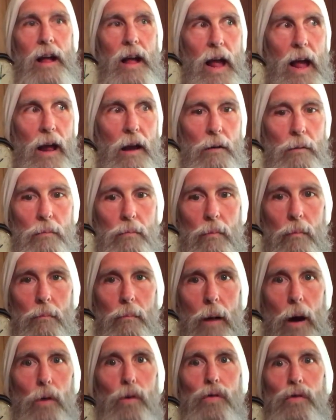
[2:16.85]
and
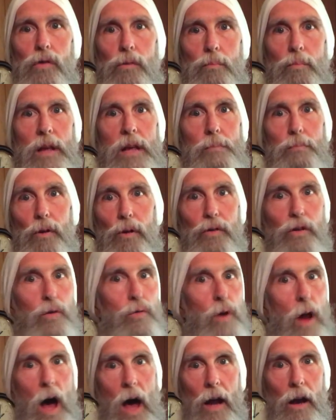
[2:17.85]
most people do
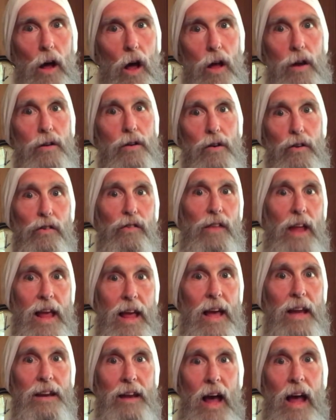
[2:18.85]
not
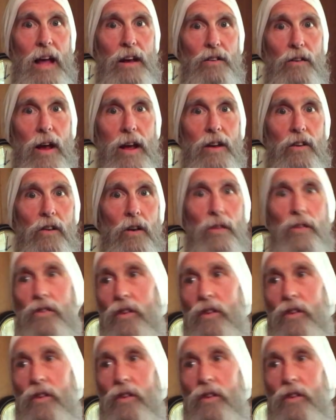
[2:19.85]
understand hydration.